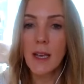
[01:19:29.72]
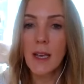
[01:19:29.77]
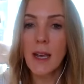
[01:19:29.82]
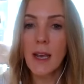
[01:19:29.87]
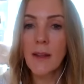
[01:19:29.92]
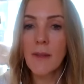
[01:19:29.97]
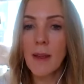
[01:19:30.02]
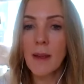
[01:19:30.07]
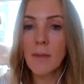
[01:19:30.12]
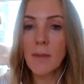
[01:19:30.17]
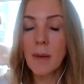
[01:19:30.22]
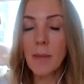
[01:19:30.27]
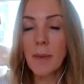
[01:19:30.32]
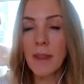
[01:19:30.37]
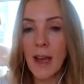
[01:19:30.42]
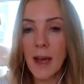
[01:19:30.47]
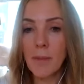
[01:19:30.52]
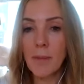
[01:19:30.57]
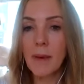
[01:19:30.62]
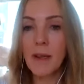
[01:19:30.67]
And maybe
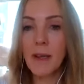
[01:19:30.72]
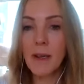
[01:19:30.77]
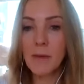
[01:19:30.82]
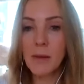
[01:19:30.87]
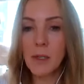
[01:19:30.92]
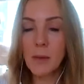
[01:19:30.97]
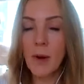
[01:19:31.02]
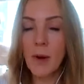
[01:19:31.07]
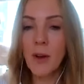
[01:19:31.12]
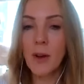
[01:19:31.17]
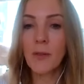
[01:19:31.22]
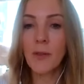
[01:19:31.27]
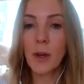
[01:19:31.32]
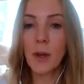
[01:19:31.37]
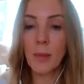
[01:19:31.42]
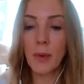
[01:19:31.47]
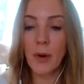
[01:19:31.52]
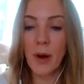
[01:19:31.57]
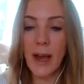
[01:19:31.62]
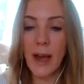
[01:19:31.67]
that becomes part of
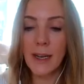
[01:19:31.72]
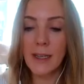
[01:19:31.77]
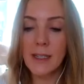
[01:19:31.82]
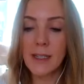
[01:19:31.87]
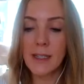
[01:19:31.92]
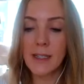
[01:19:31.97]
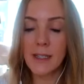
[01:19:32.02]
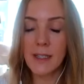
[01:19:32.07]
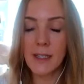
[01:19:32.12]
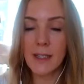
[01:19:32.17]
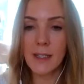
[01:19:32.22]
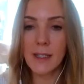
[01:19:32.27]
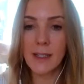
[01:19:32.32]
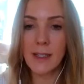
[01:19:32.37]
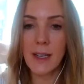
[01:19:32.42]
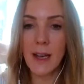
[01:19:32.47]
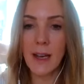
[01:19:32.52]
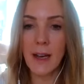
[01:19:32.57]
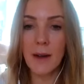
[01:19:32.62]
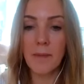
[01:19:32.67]
your practice, is
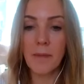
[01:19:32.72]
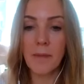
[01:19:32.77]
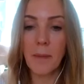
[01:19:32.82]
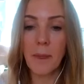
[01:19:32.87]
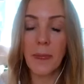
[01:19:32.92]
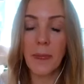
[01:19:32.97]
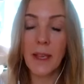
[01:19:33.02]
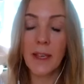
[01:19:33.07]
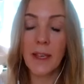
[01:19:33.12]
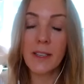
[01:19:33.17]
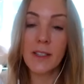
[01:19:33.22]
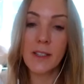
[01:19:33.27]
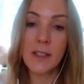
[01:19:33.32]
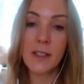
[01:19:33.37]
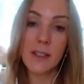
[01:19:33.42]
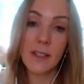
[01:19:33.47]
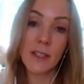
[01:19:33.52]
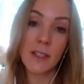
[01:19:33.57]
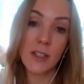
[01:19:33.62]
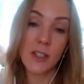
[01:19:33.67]

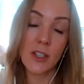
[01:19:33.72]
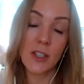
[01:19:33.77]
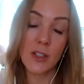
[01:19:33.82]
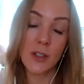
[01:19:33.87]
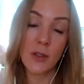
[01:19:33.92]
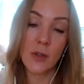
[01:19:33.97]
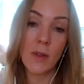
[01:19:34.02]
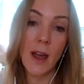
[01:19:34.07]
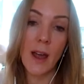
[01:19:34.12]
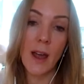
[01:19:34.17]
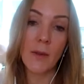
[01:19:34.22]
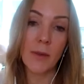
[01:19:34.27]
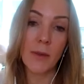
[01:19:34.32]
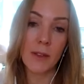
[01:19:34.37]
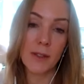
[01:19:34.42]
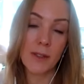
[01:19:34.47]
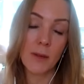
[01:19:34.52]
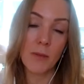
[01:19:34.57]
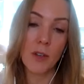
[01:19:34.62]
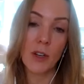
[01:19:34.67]
to do that with
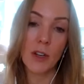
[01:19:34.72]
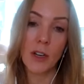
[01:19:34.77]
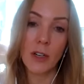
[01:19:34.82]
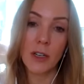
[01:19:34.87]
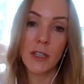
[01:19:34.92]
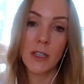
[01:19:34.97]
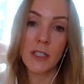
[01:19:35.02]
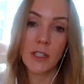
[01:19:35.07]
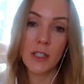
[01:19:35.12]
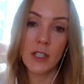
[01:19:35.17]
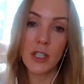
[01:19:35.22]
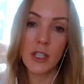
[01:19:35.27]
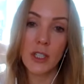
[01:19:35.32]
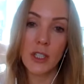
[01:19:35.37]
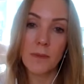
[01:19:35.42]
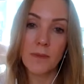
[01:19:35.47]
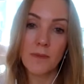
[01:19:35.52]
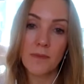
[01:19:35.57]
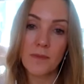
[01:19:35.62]
some courage.